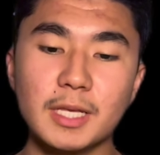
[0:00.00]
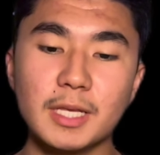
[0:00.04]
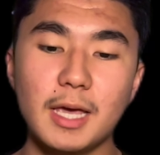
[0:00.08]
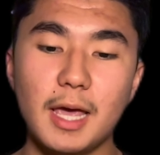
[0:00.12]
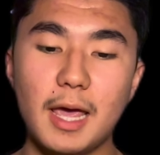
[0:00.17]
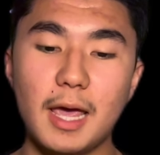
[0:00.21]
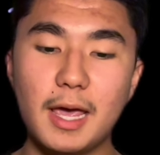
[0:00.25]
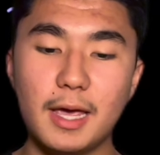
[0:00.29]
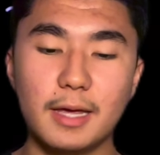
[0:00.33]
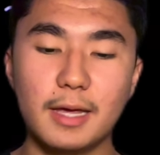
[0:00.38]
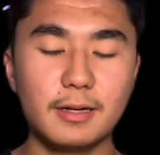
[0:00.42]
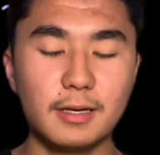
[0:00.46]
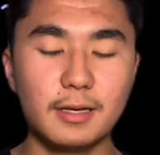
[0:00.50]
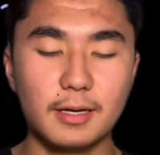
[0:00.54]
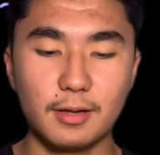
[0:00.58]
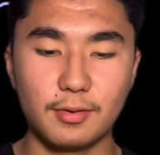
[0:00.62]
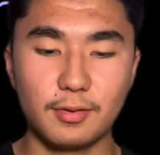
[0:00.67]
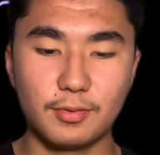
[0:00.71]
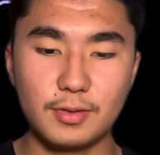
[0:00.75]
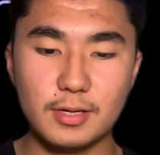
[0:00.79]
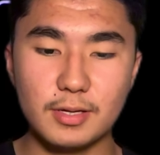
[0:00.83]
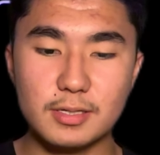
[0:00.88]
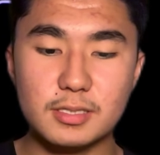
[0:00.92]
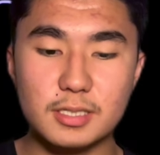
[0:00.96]
And
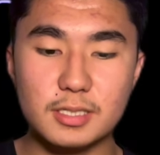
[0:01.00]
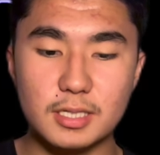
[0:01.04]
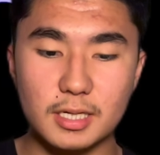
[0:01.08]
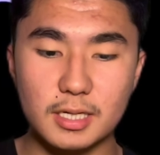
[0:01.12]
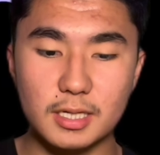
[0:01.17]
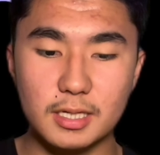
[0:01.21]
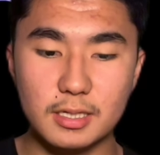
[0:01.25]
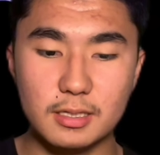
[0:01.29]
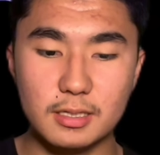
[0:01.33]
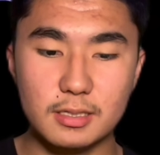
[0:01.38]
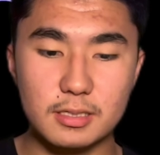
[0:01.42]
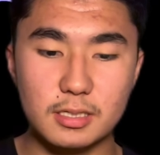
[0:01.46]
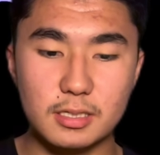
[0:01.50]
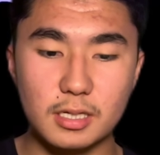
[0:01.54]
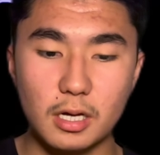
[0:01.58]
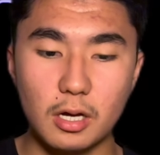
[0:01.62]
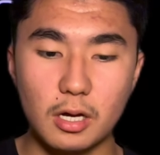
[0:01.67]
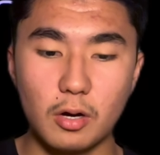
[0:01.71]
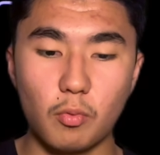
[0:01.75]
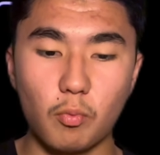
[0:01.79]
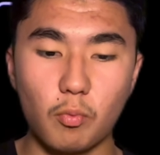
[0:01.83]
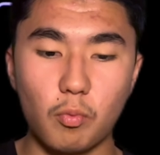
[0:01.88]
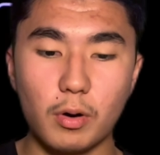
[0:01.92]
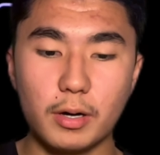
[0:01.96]
this is
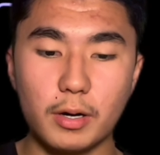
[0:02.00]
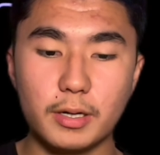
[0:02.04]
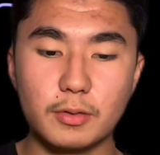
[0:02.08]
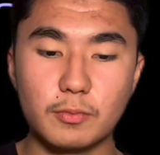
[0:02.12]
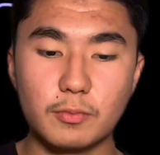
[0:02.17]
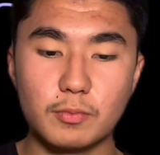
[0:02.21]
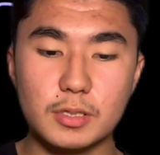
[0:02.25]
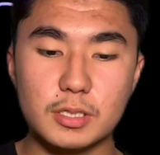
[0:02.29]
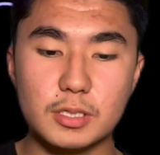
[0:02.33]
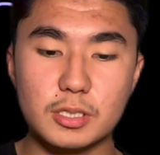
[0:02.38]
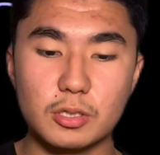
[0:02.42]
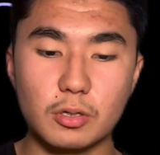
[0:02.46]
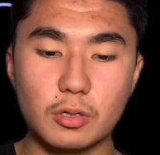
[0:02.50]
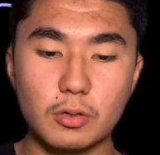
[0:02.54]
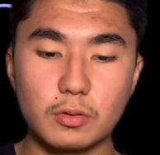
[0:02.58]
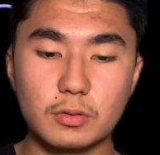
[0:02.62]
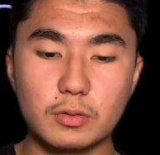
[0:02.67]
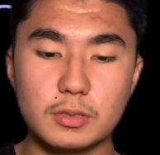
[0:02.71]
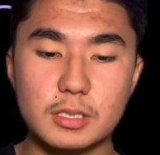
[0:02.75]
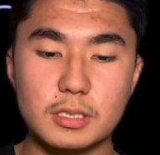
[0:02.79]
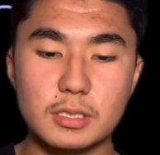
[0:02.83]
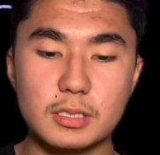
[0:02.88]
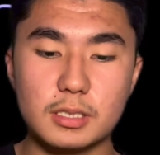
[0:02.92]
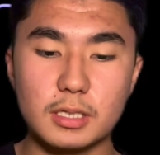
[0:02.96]
what
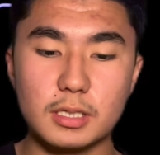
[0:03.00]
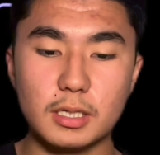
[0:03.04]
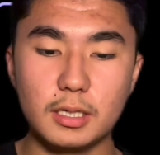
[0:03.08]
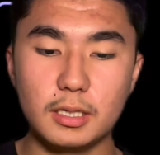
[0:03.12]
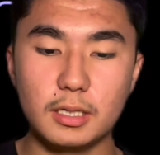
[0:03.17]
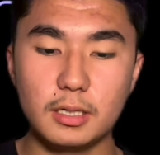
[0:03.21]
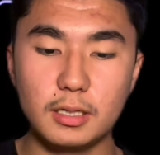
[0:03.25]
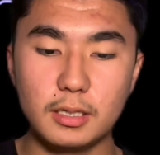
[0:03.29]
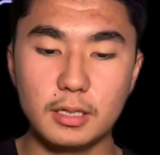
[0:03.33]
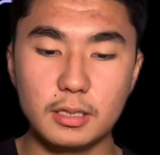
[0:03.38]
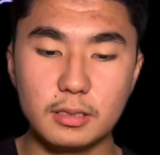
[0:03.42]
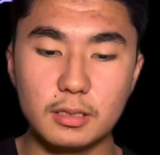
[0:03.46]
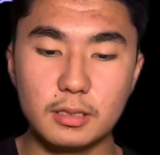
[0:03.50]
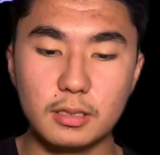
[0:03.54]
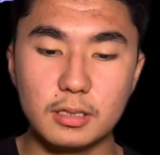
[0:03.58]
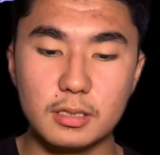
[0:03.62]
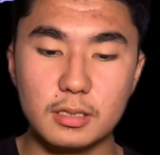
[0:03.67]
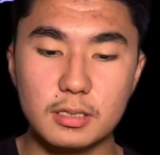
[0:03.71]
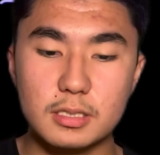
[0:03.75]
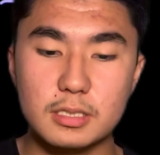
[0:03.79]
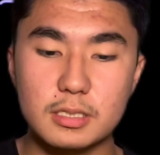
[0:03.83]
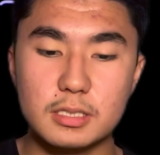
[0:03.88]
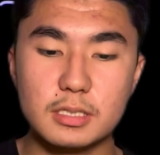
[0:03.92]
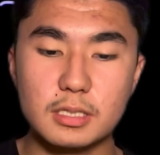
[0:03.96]
results in
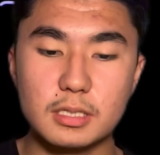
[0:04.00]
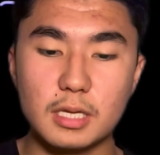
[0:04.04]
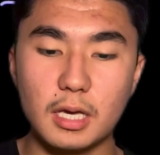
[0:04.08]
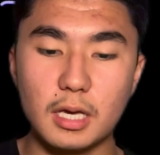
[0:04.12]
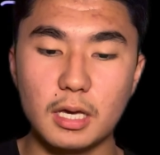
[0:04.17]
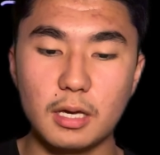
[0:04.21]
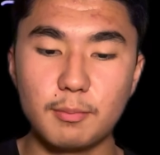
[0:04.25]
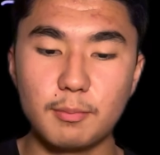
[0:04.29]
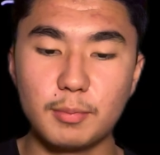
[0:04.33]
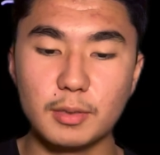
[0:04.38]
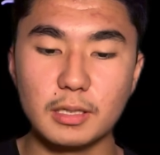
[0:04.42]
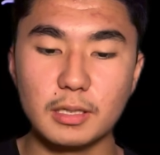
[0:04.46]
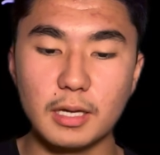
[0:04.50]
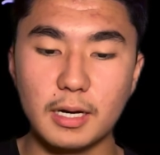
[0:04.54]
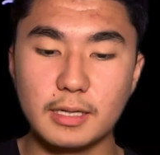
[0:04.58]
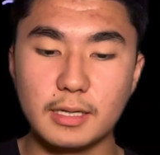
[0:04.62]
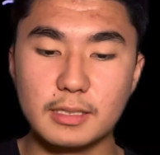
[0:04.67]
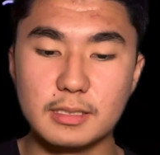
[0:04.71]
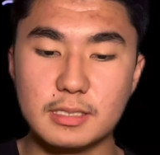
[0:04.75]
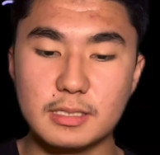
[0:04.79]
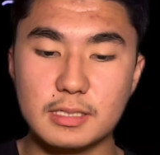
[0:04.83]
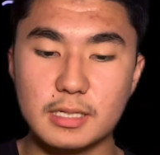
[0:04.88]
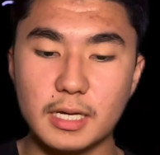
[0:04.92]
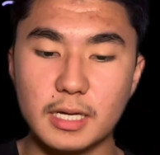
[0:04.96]

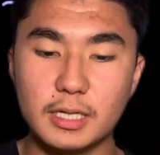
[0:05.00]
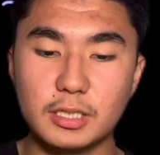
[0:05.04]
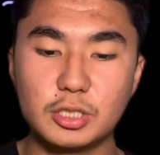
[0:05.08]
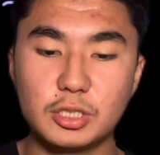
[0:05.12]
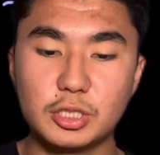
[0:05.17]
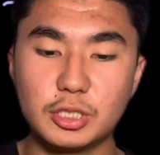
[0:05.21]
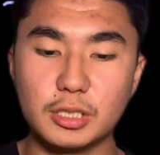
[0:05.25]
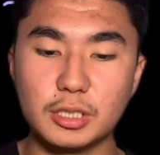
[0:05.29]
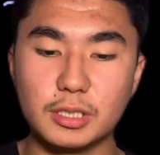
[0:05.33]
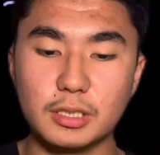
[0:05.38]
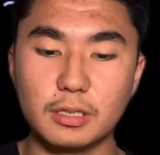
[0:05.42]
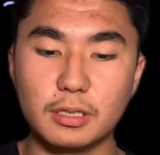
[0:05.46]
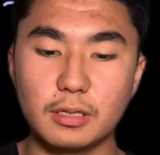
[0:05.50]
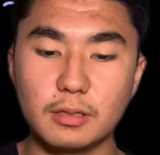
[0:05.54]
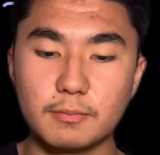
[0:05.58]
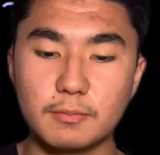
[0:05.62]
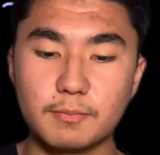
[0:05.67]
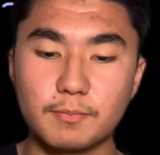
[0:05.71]
stabilization